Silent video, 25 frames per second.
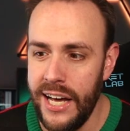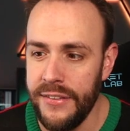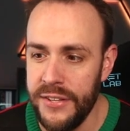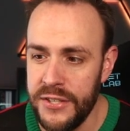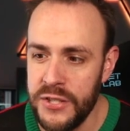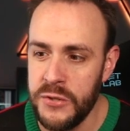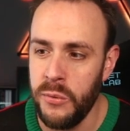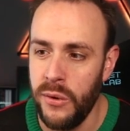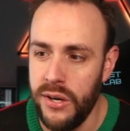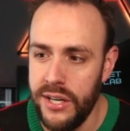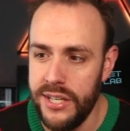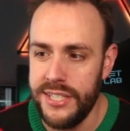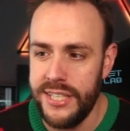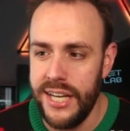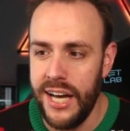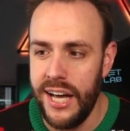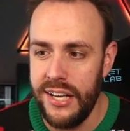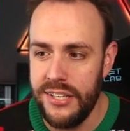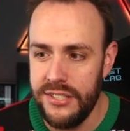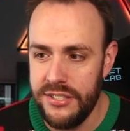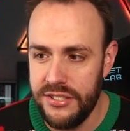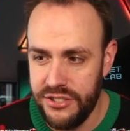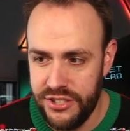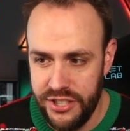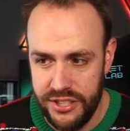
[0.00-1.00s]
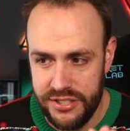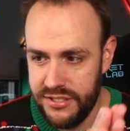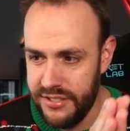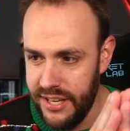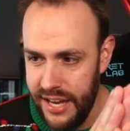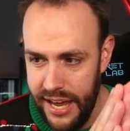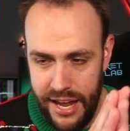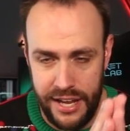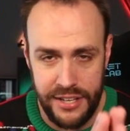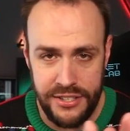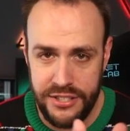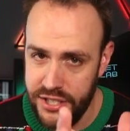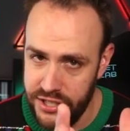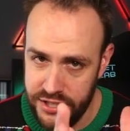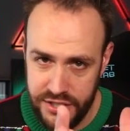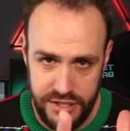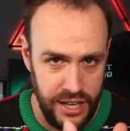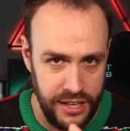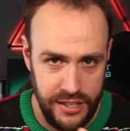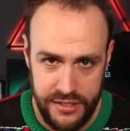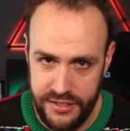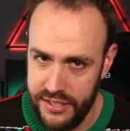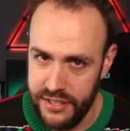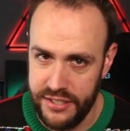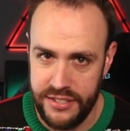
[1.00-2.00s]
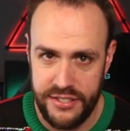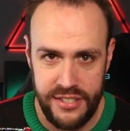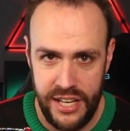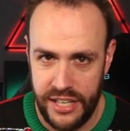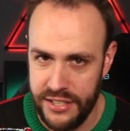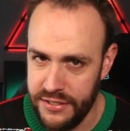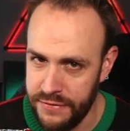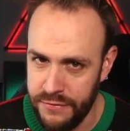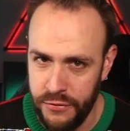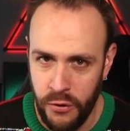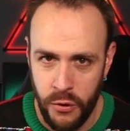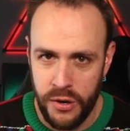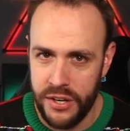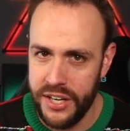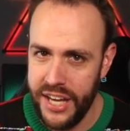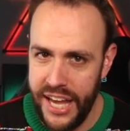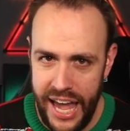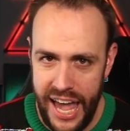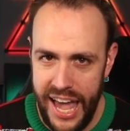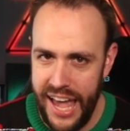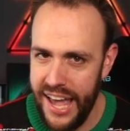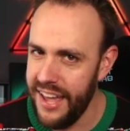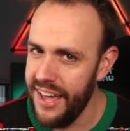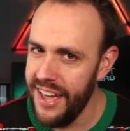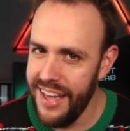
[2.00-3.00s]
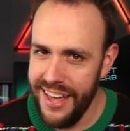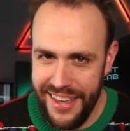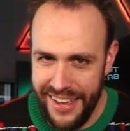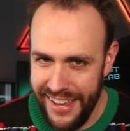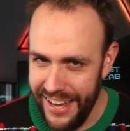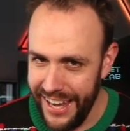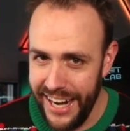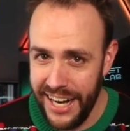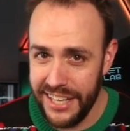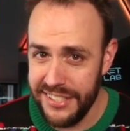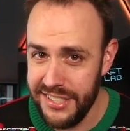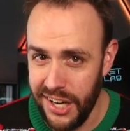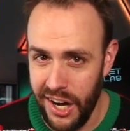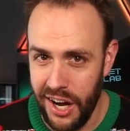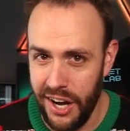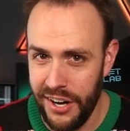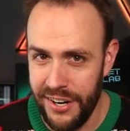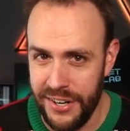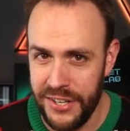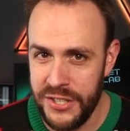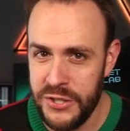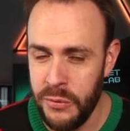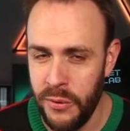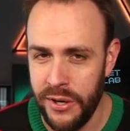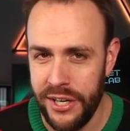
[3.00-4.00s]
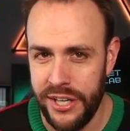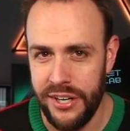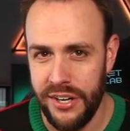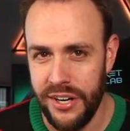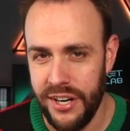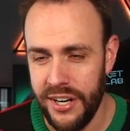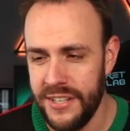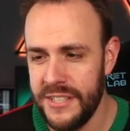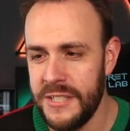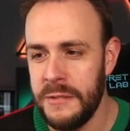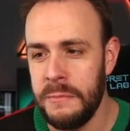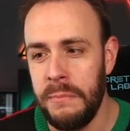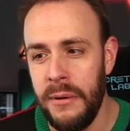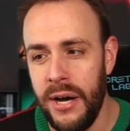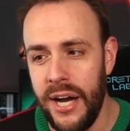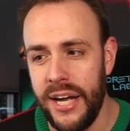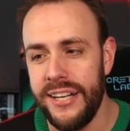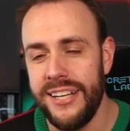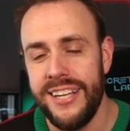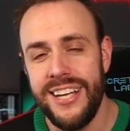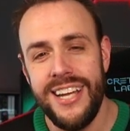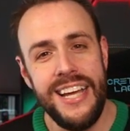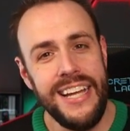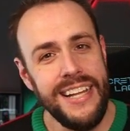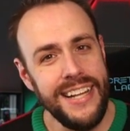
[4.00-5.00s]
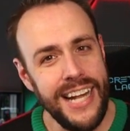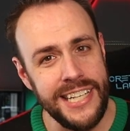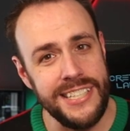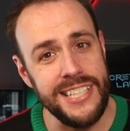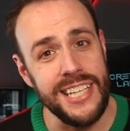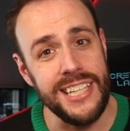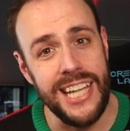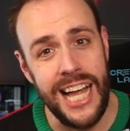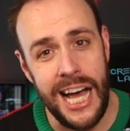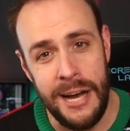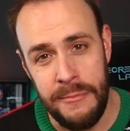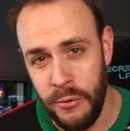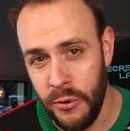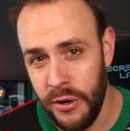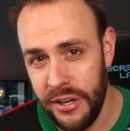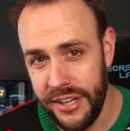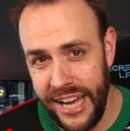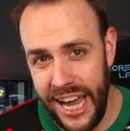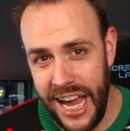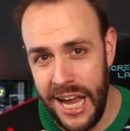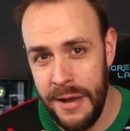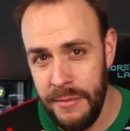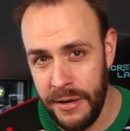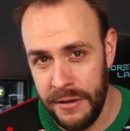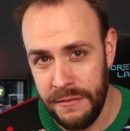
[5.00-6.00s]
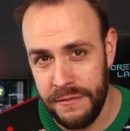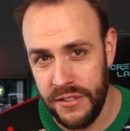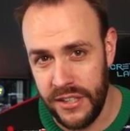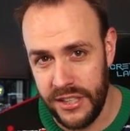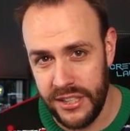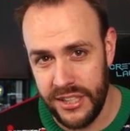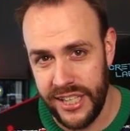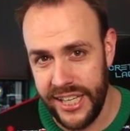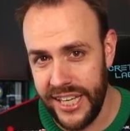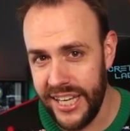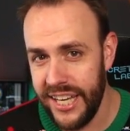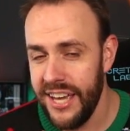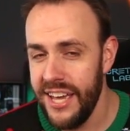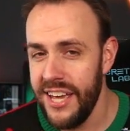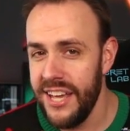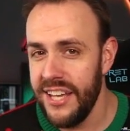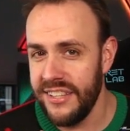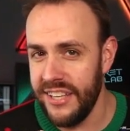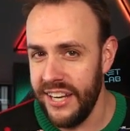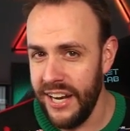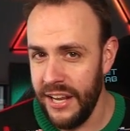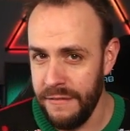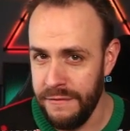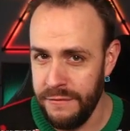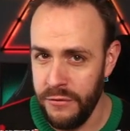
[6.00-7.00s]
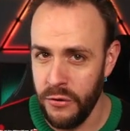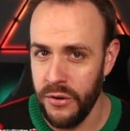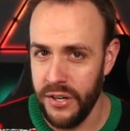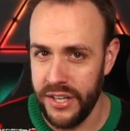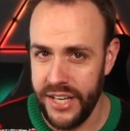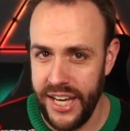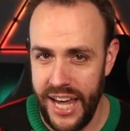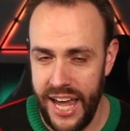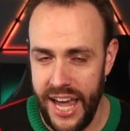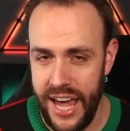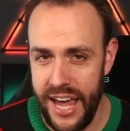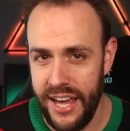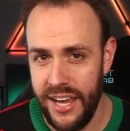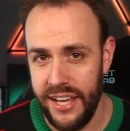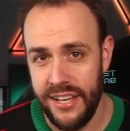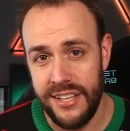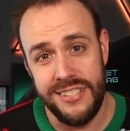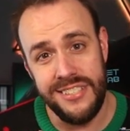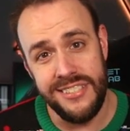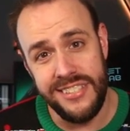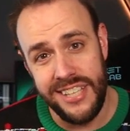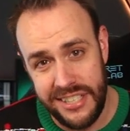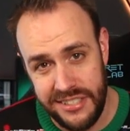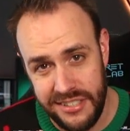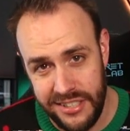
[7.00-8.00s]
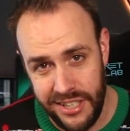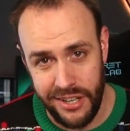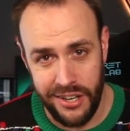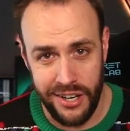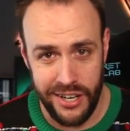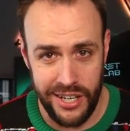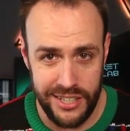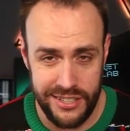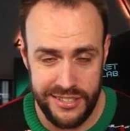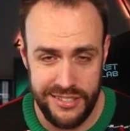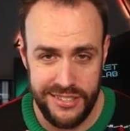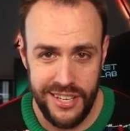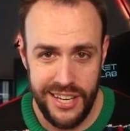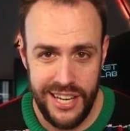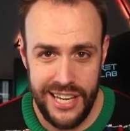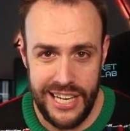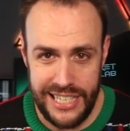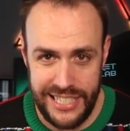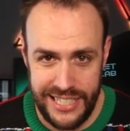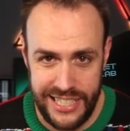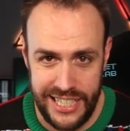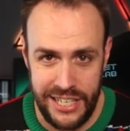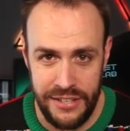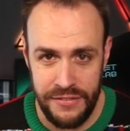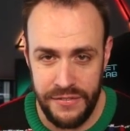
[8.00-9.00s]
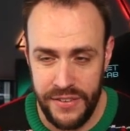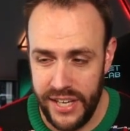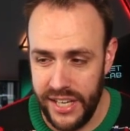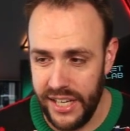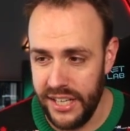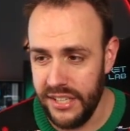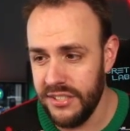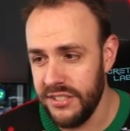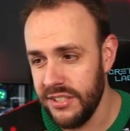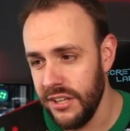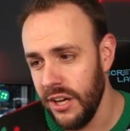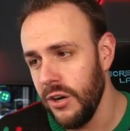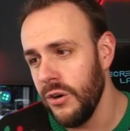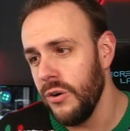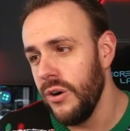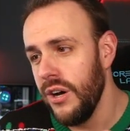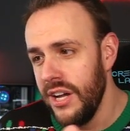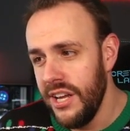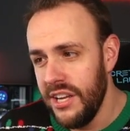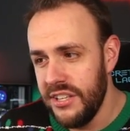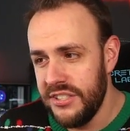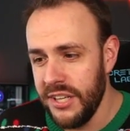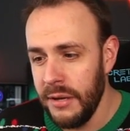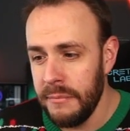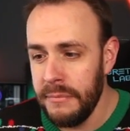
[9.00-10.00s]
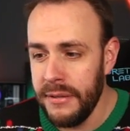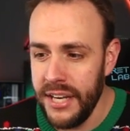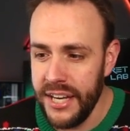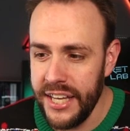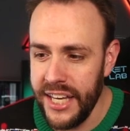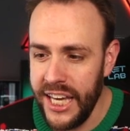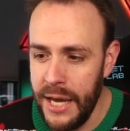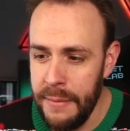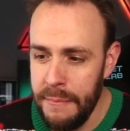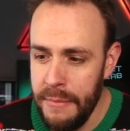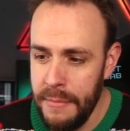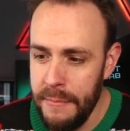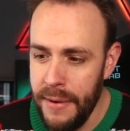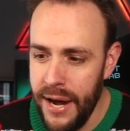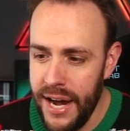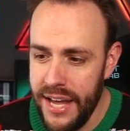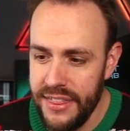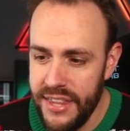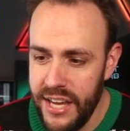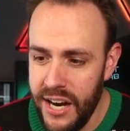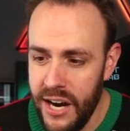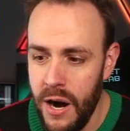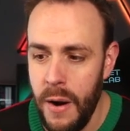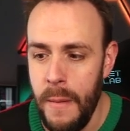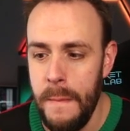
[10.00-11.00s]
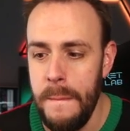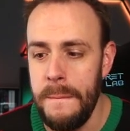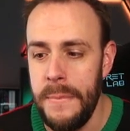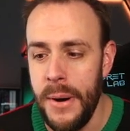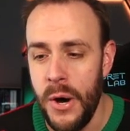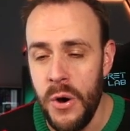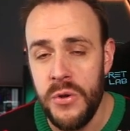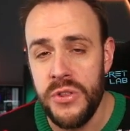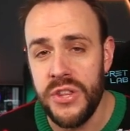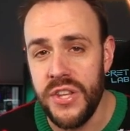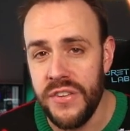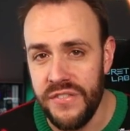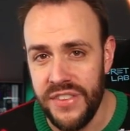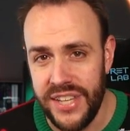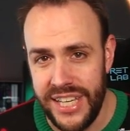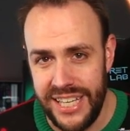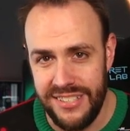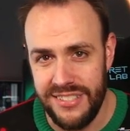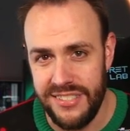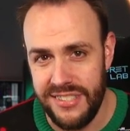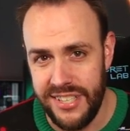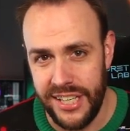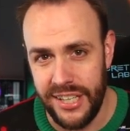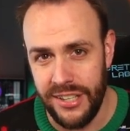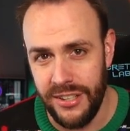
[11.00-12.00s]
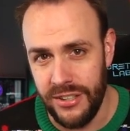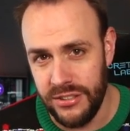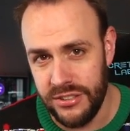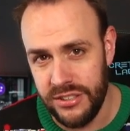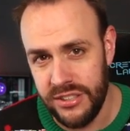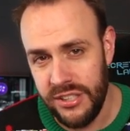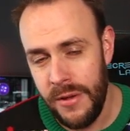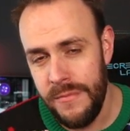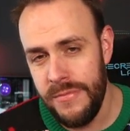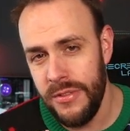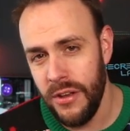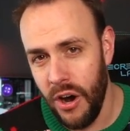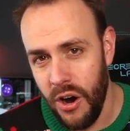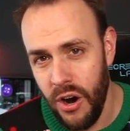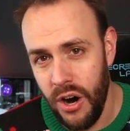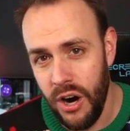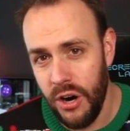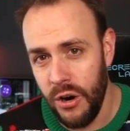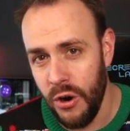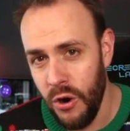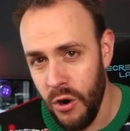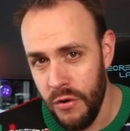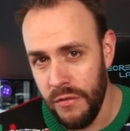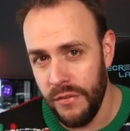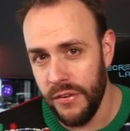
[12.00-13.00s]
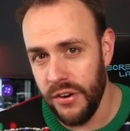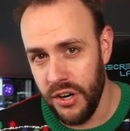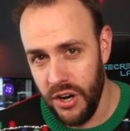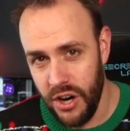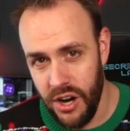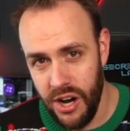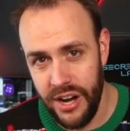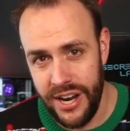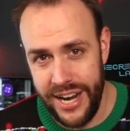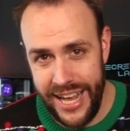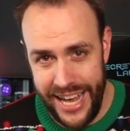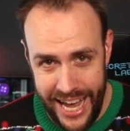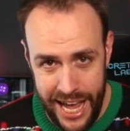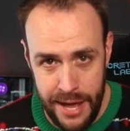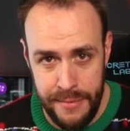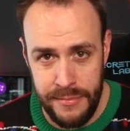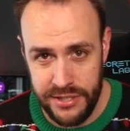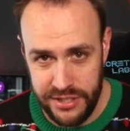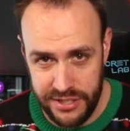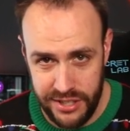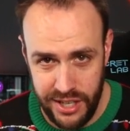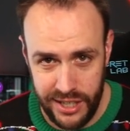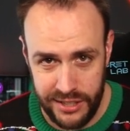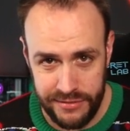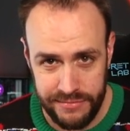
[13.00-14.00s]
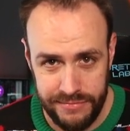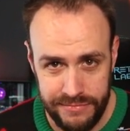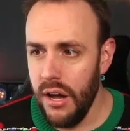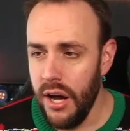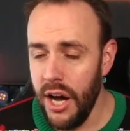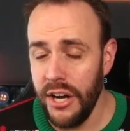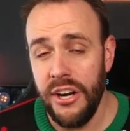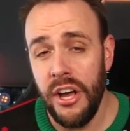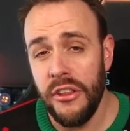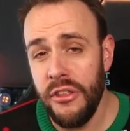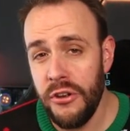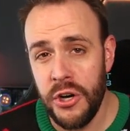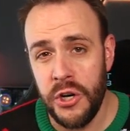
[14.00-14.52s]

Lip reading: this one does it's 4K and it's 120 hertz, but that's a lot more gaming friendly than a 4K 60 hertz TV. So something to keep in mind there. Both of these deals are over on Amazon. Another